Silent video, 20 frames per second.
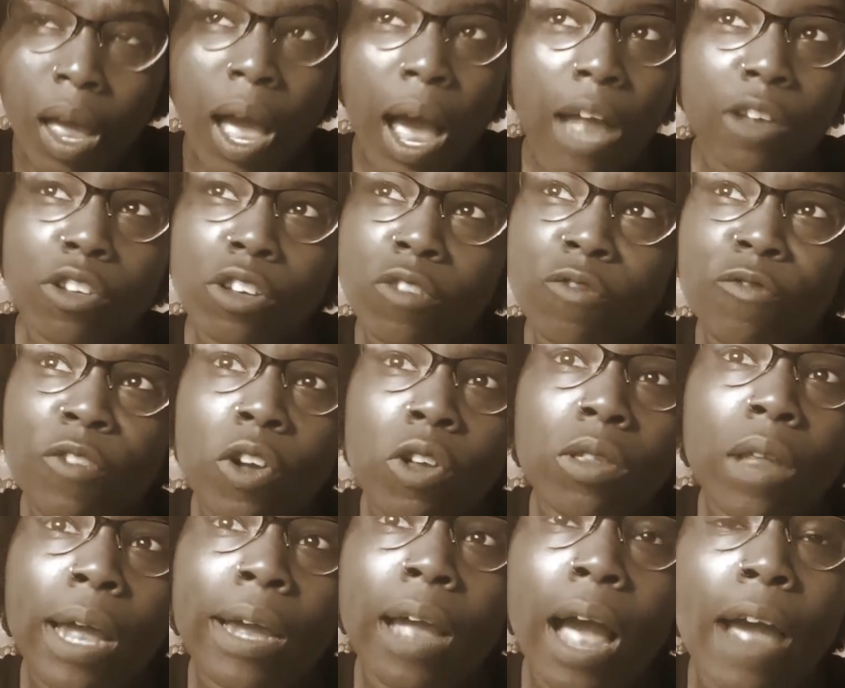I just
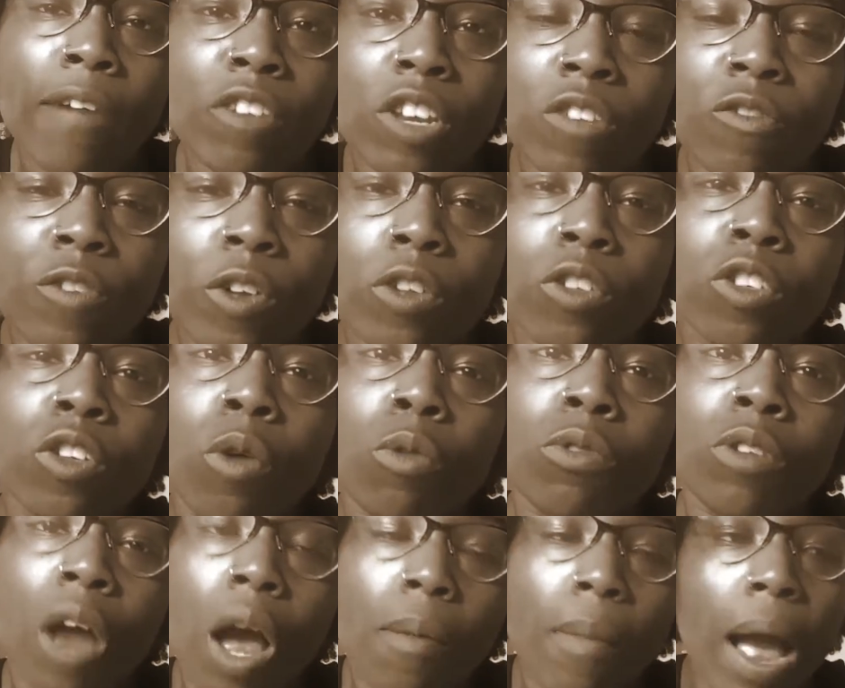feel so
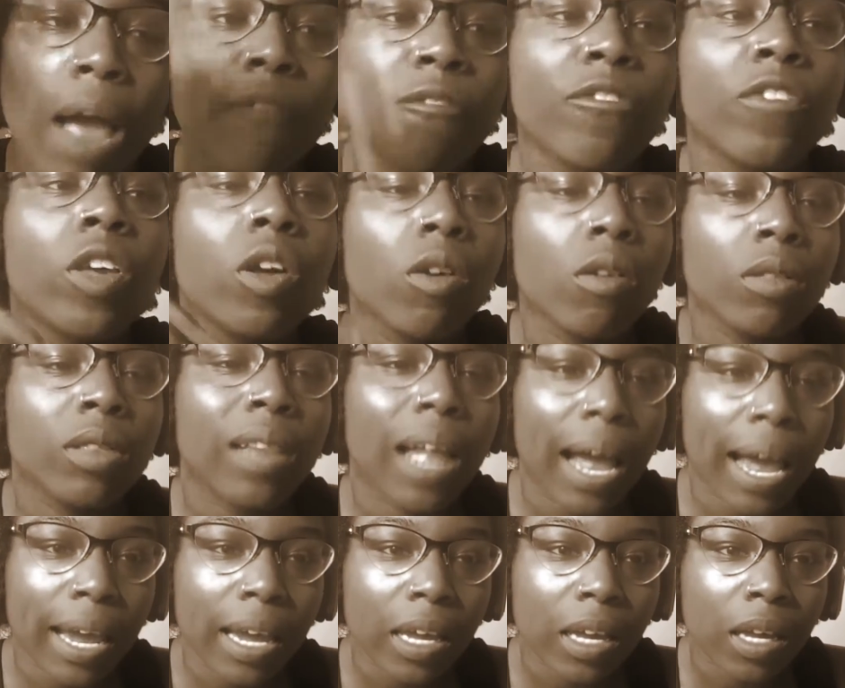dumb. I feel
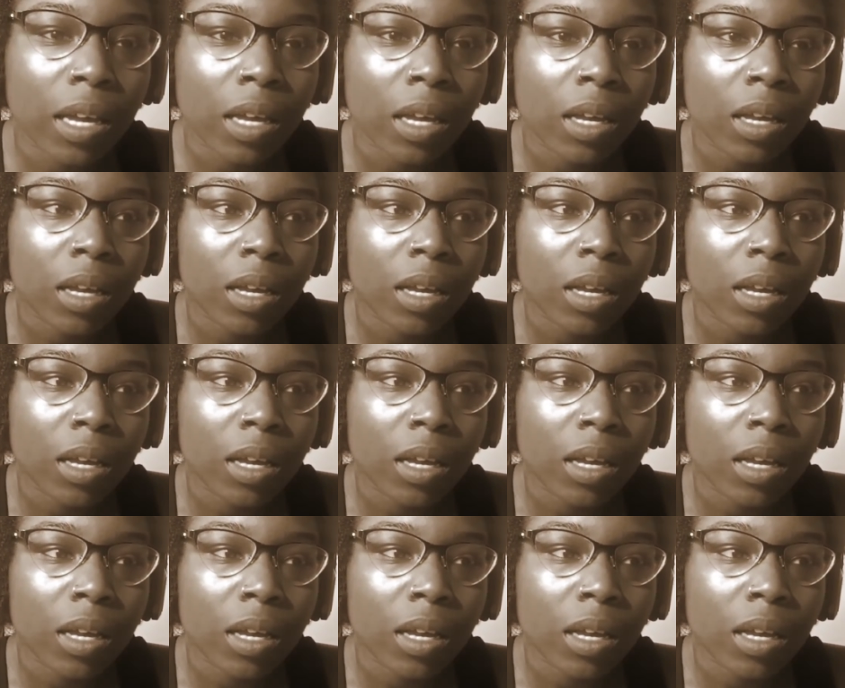like